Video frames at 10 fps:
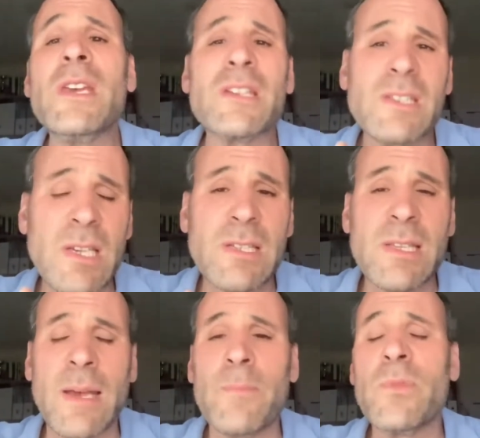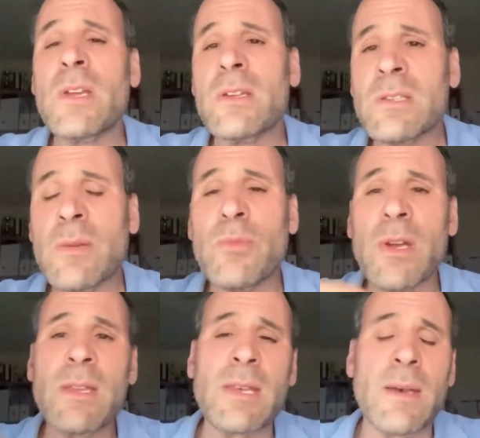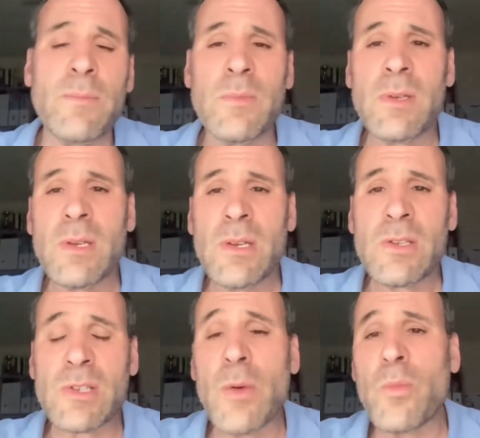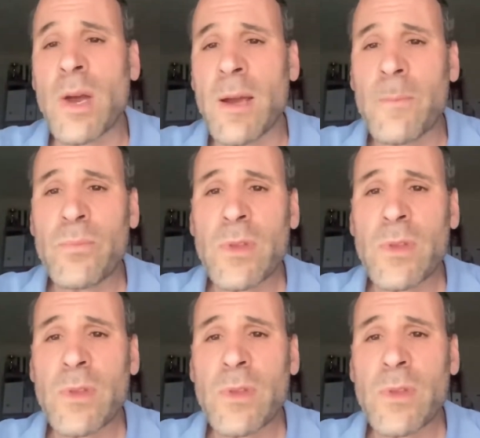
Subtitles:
assist them to bring them somewhere